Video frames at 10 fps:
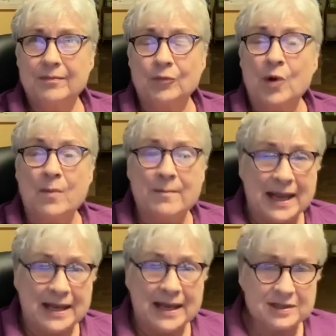
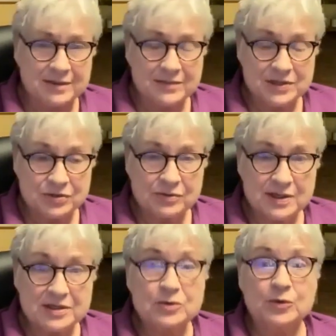romantic
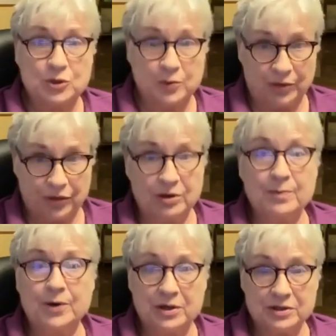mysteries, which were
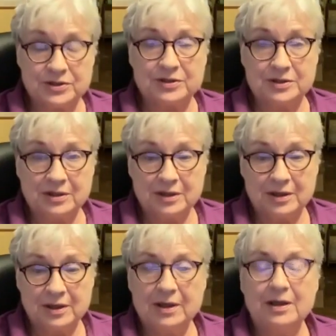third person,
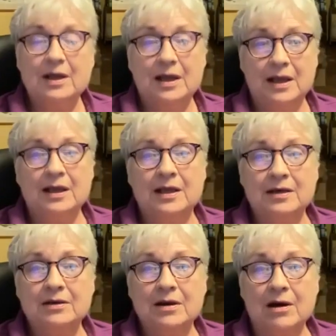
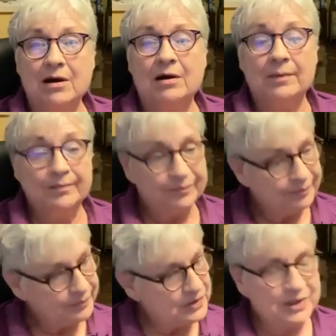and
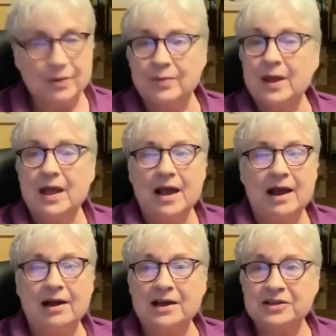so
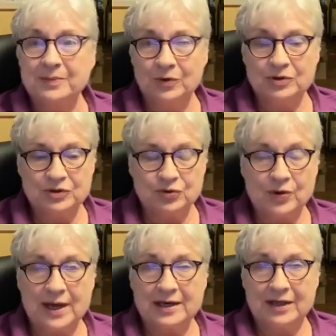I got some good
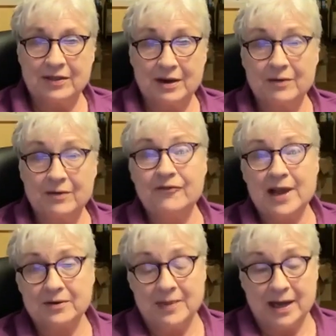training there. In
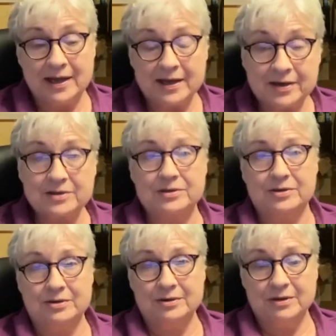fact, my
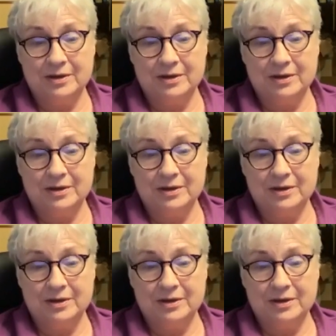editor